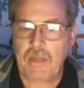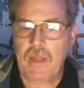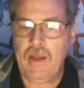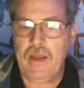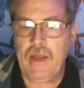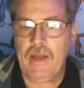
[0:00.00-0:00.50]

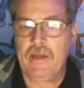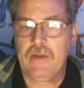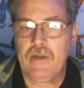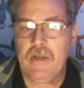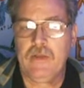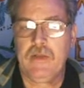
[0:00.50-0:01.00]

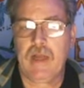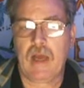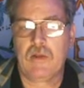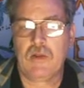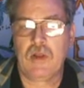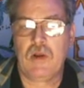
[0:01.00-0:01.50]
and
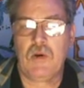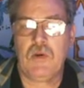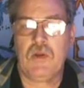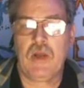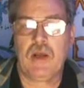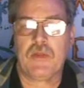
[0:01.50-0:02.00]

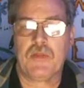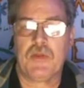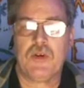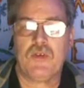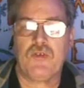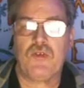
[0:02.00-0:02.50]
download a
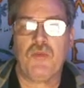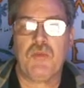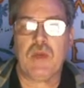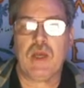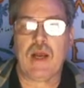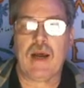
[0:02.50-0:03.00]

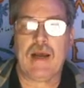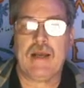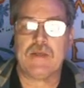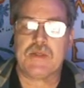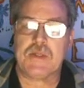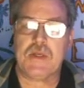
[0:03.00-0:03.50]
32-bit
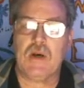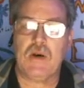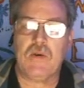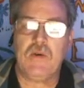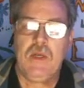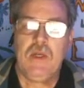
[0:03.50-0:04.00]

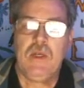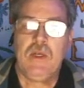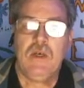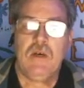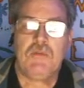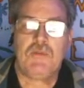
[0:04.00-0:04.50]
ISO
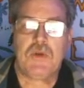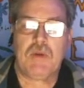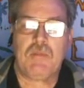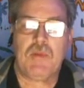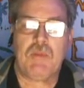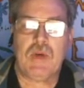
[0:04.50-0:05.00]

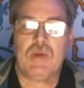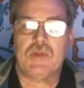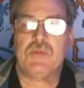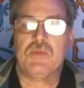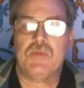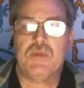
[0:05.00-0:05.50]
from the
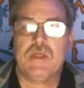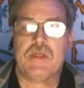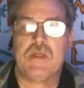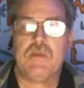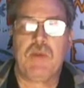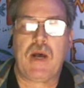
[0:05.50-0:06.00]
most
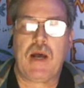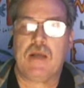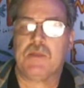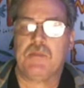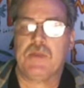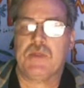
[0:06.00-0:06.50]
recent
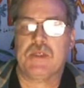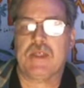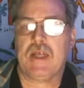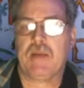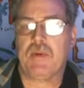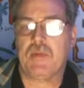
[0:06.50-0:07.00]
possible
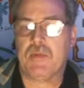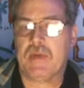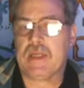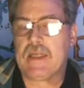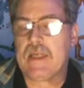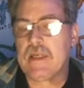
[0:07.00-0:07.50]
stable
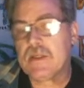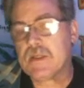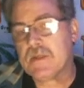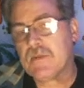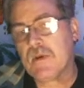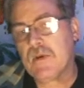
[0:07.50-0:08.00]

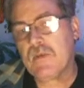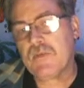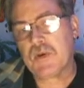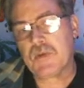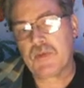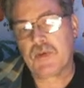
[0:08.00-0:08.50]
release
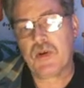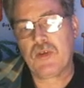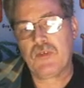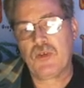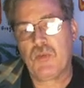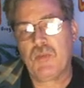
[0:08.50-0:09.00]
for
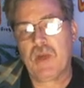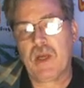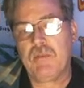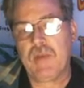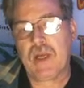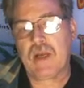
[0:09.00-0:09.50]

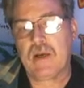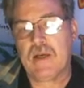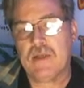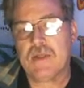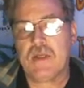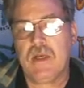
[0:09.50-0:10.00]
32-bit,
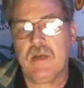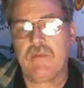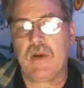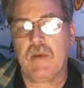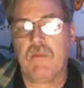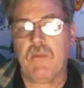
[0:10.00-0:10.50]
because if
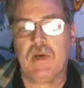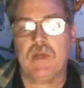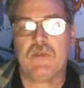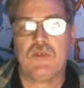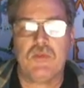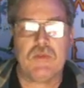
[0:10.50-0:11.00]
I
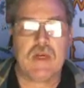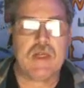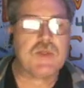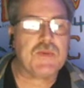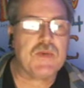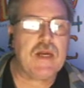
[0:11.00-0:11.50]
want to
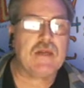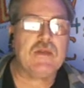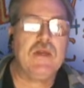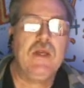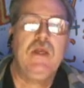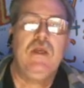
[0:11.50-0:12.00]
resurrect
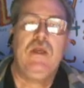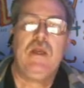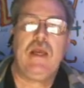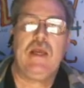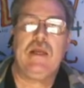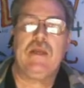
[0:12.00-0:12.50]

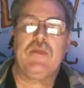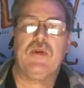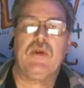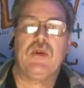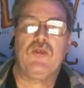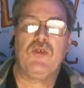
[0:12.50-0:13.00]
any
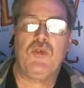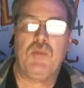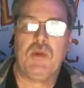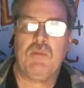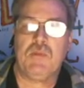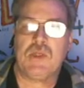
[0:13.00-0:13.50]

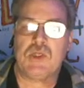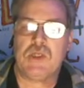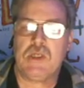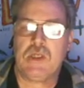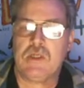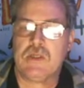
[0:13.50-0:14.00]
32-bit
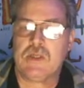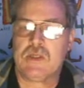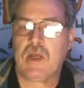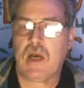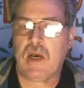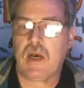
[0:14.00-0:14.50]
machines
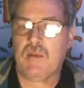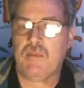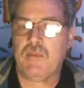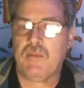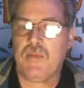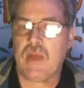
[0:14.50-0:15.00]

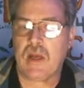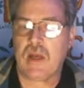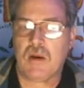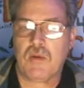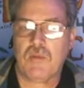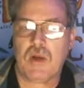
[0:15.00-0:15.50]
that
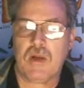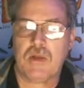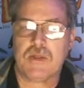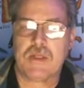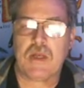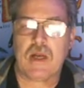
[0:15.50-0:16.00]
are
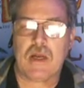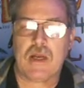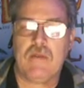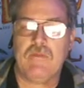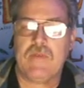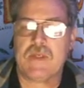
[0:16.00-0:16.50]
stuck
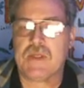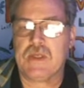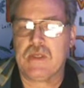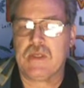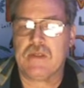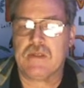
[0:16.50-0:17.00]
on Vista
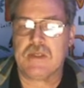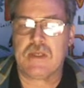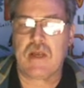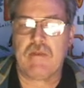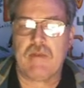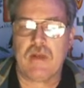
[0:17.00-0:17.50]
and
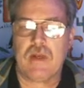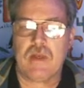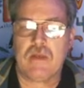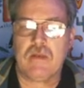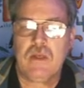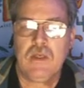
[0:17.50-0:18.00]
7
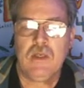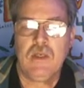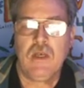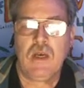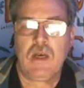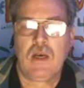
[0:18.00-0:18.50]
and
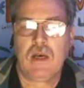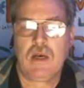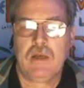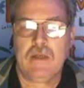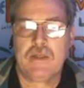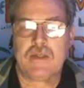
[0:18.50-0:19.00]

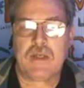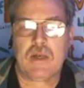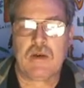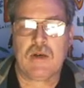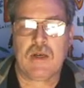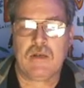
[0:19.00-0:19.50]

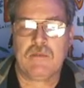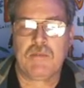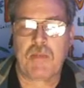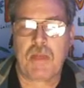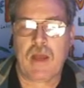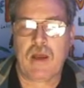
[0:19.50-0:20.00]
etc.,
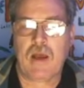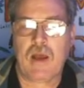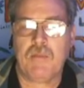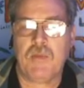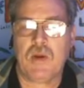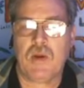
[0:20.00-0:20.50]

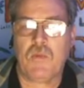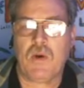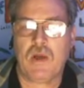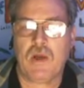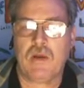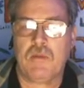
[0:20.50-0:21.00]
I'm going to
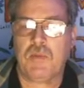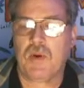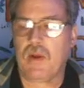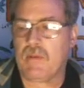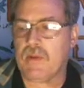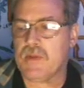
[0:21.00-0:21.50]
want to
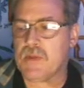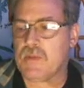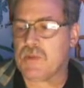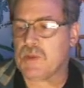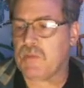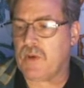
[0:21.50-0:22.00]
probably
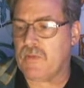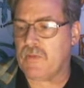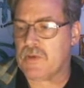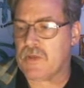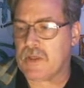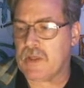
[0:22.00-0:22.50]
switch them over
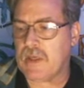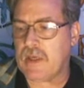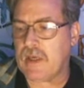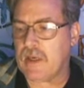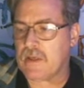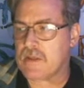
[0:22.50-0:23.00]
to
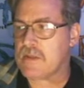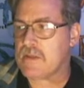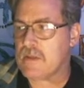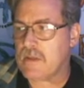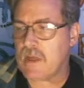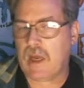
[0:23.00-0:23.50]

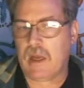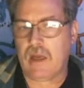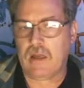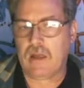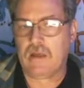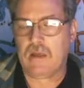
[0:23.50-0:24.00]
Linux,
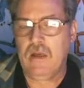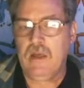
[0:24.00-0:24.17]
and